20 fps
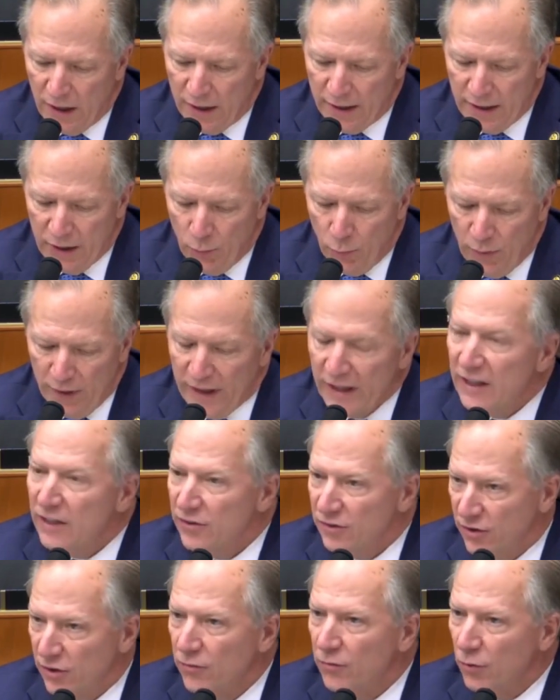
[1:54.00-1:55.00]
it
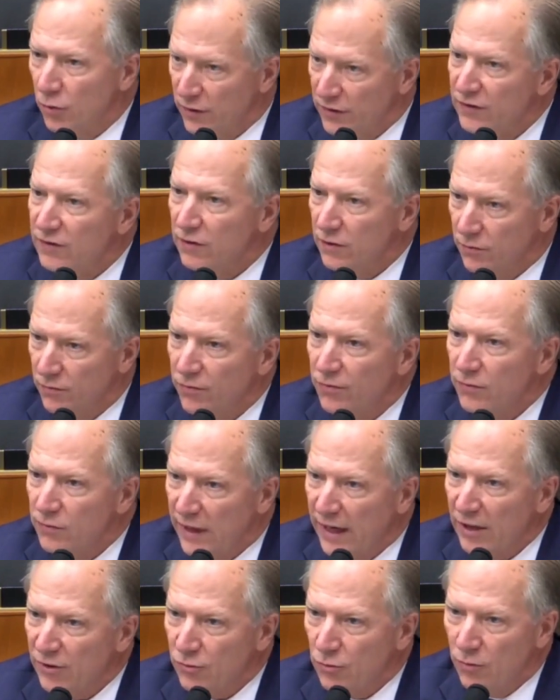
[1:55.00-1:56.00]
weakens the voice of
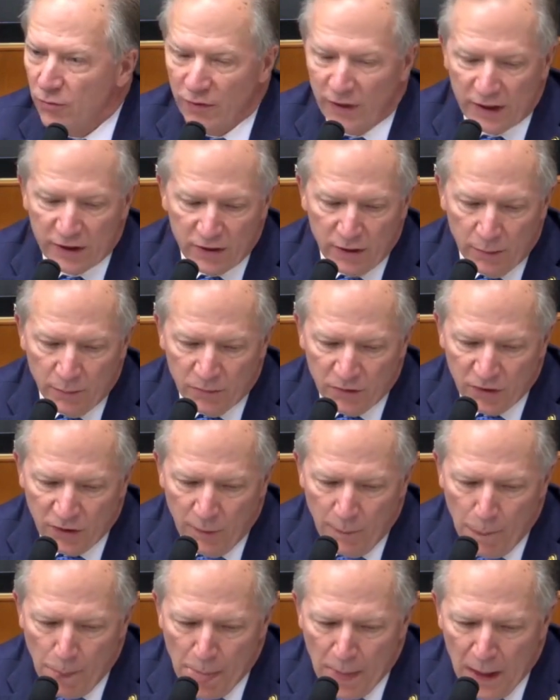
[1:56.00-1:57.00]
actual victims.
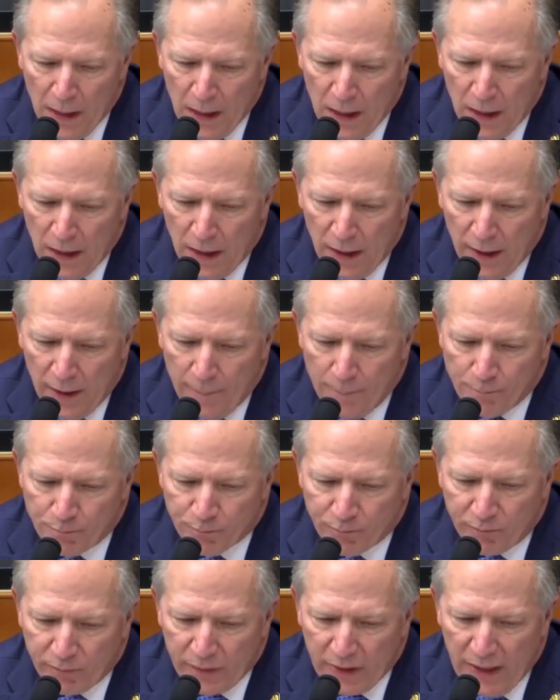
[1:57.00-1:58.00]

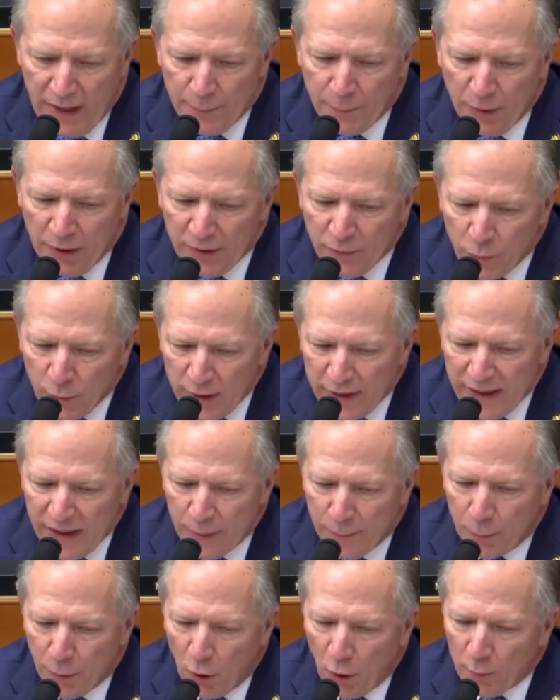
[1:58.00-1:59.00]
I believe we need
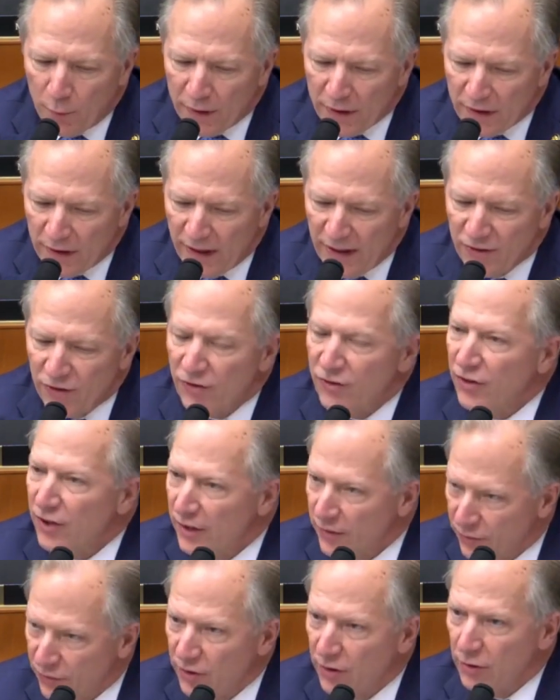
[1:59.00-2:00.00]
a permanent
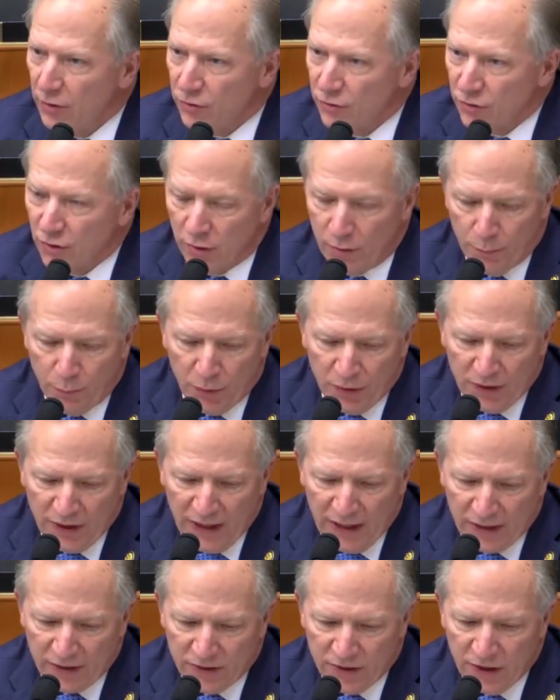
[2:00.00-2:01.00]
legislative solution to
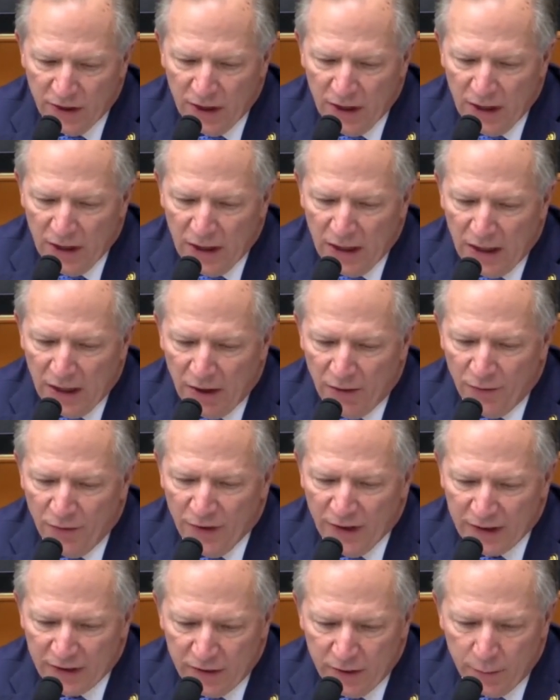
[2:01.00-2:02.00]
protect
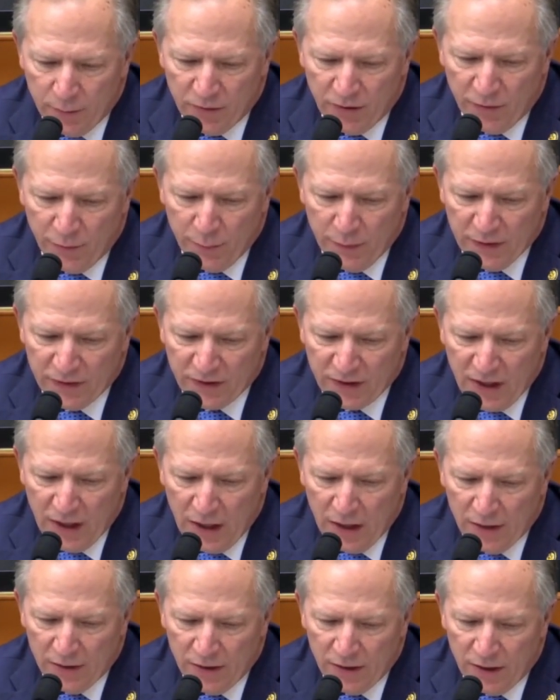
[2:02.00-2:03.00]
victims of
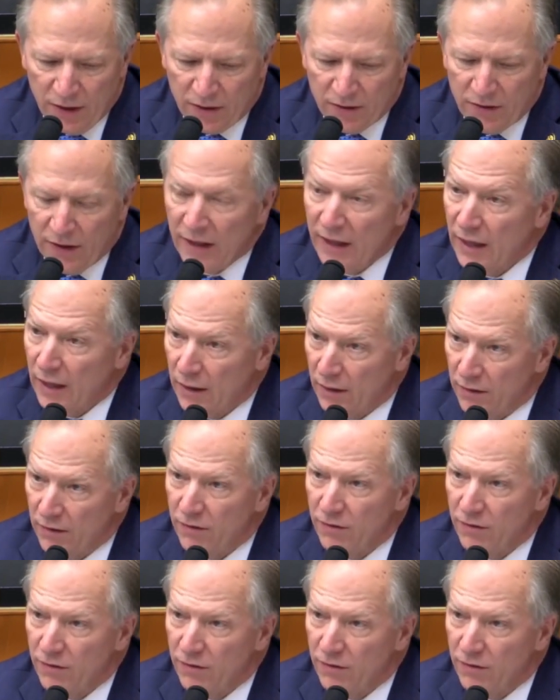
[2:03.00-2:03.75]
misconduct and